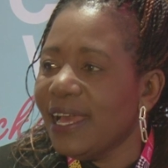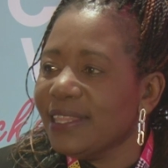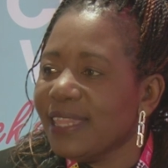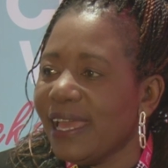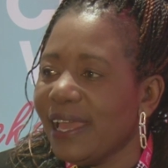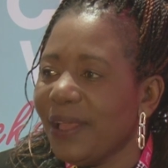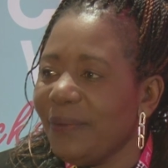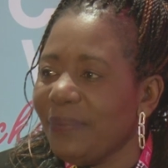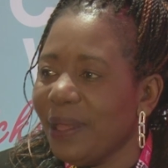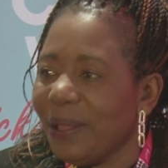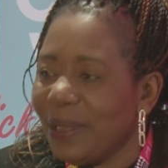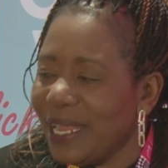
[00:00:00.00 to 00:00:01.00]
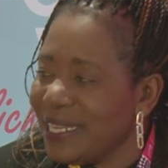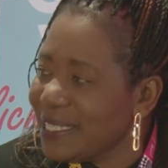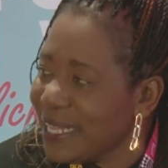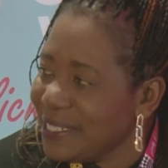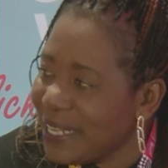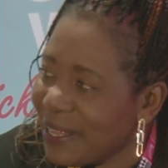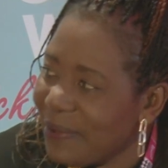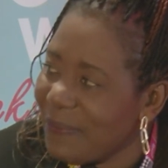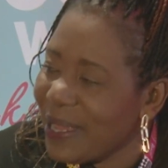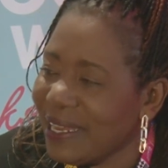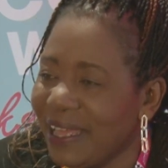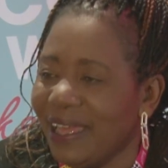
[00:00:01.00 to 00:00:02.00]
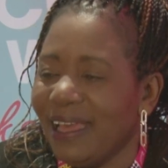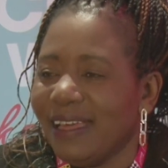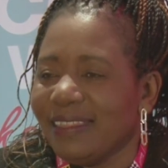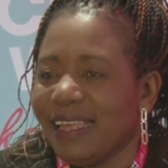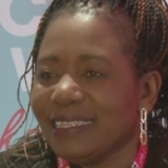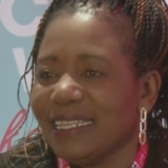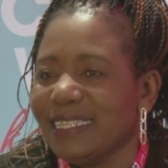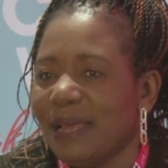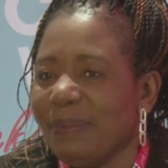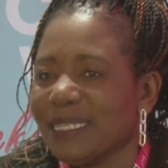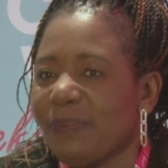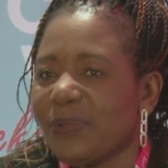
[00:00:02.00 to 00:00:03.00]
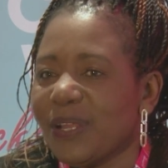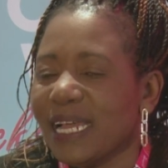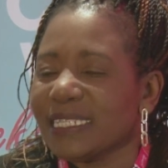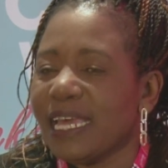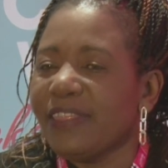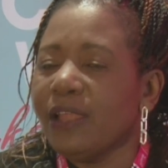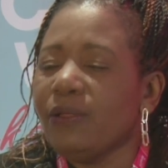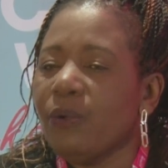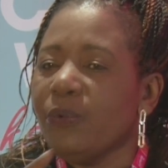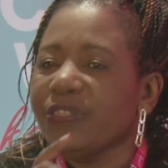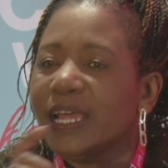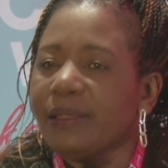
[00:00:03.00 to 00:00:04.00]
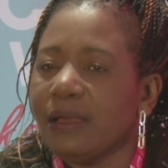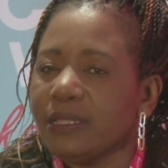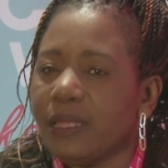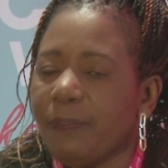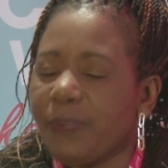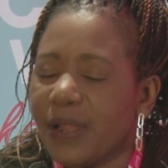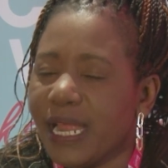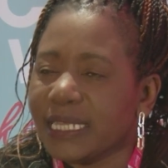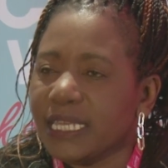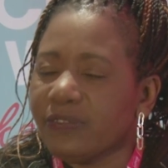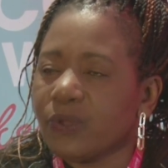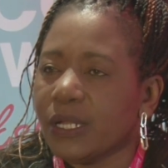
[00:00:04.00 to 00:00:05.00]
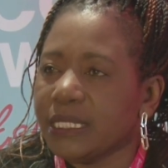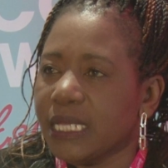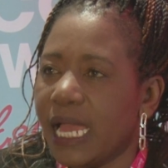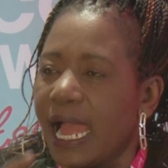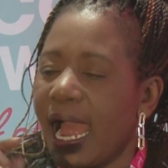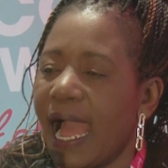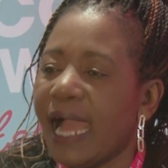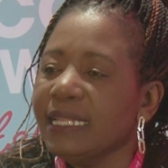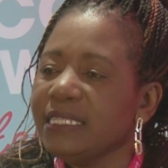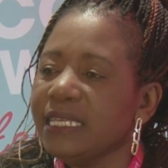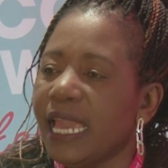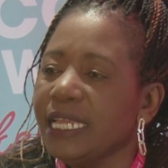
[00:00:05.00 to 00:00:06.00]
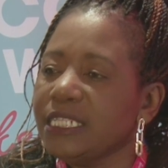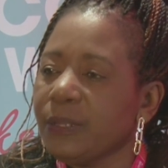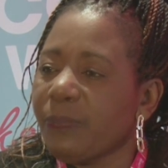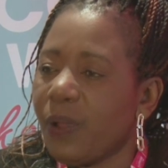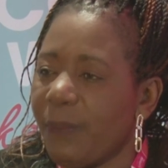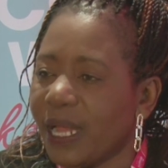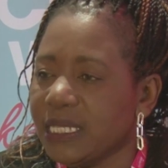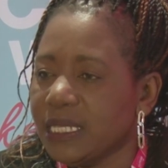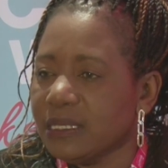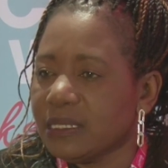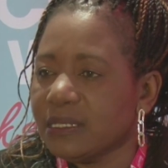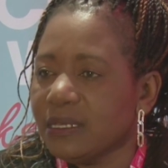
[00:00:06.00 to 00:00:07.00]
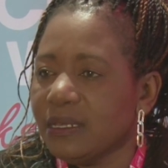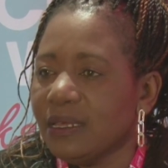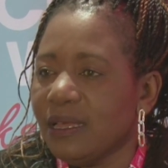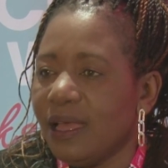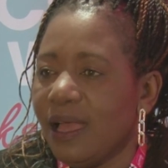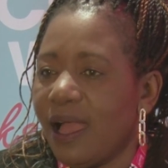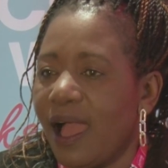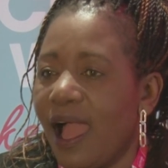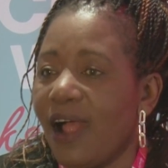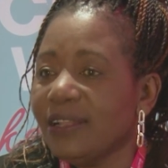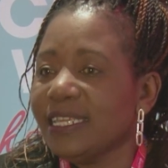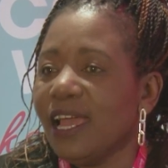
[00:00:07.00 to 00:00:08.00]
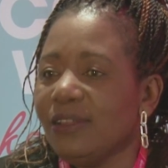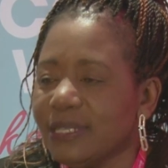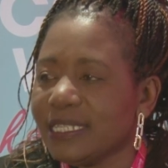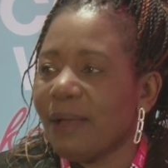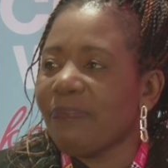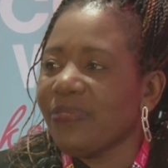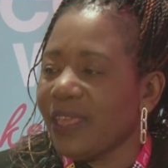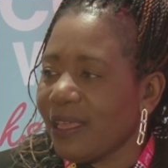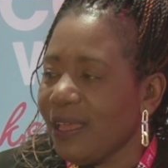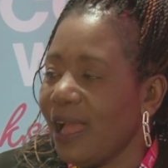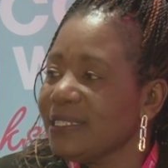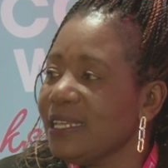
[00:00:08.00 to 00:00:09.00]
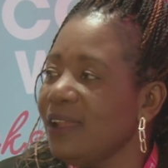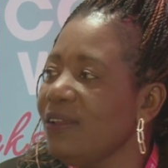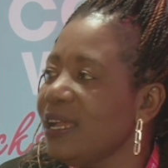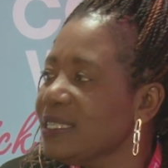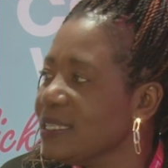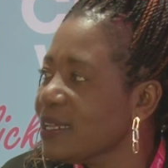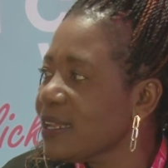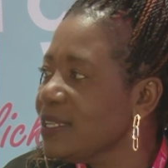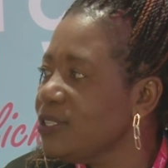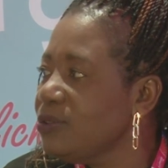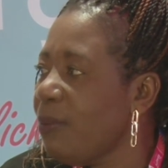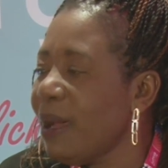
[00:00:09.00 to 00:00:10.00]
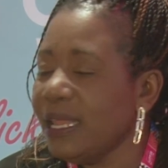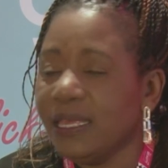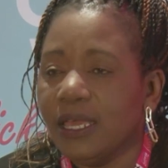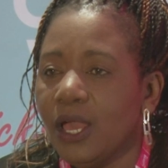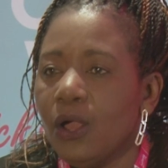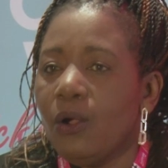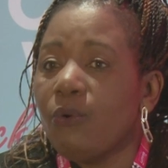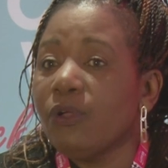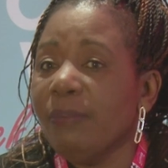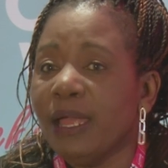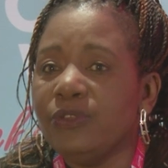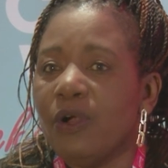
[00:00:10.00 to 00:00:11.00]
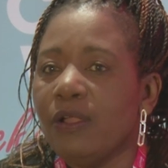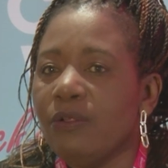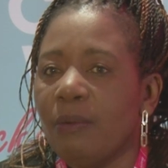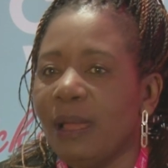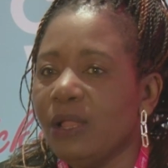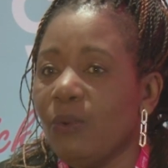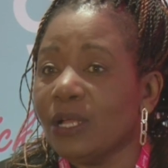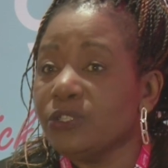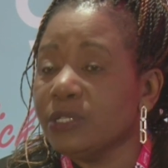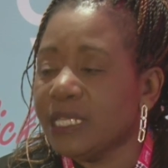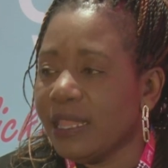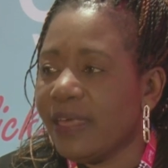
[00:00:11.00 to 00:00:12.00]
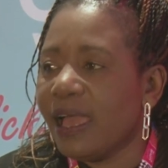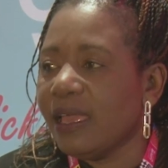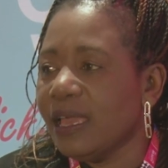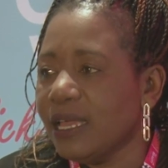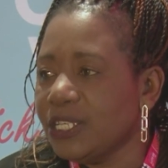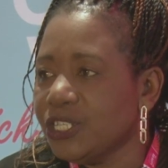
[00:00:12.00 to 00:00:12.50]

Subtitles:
ladies and gentlemen. That's the Dermacell product. And then with the product has got anti-aging properties. I'll tell you something. I'll tell you a secret. Normally, women don't normally want to tell their age.